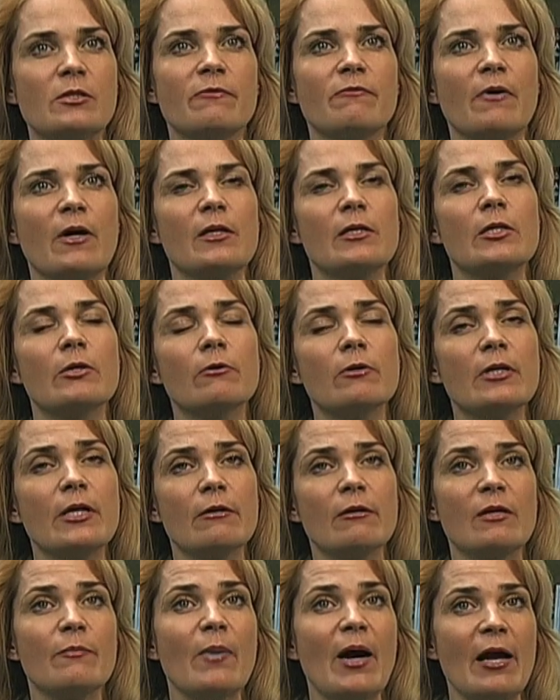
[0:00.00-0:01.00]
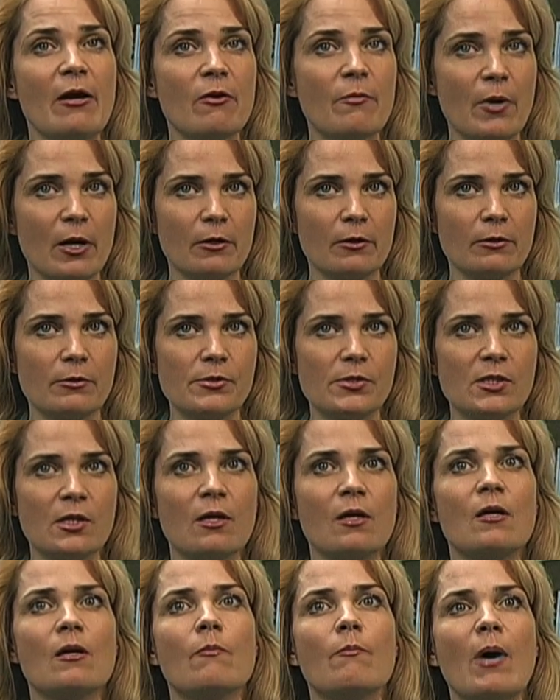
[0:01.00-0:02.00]
find urinary biomarkers,
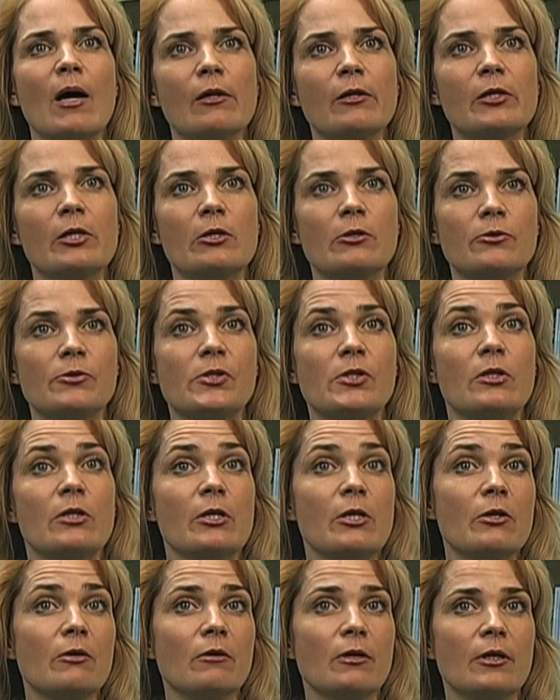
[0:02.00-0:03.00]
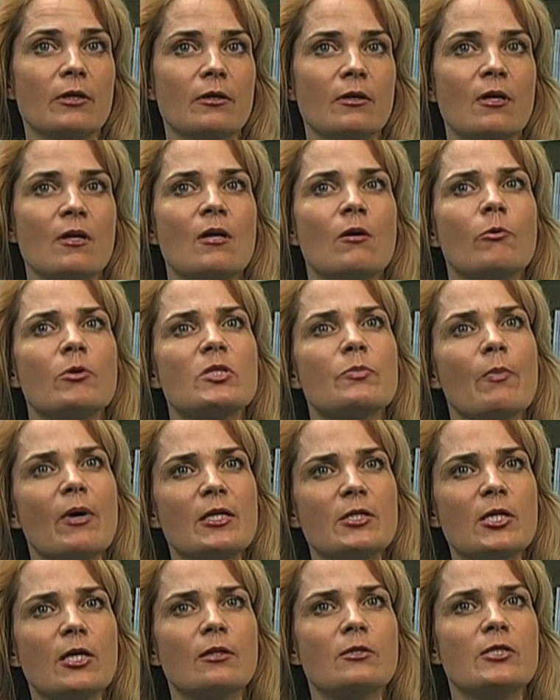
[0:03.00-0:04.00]
molecules in the urine, which
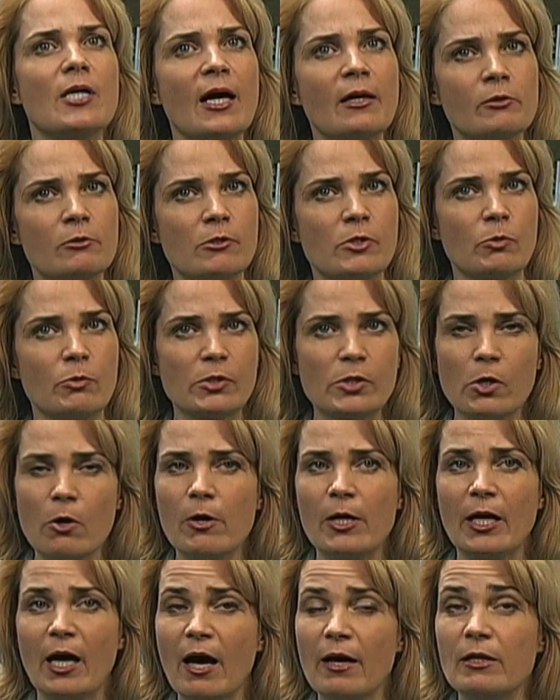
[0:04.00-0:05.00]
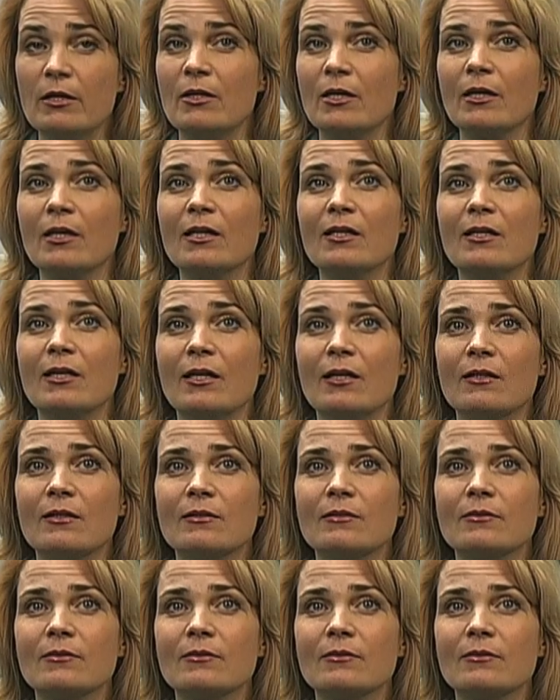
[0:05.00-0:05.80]
might tell doctors what's going on in the kidney.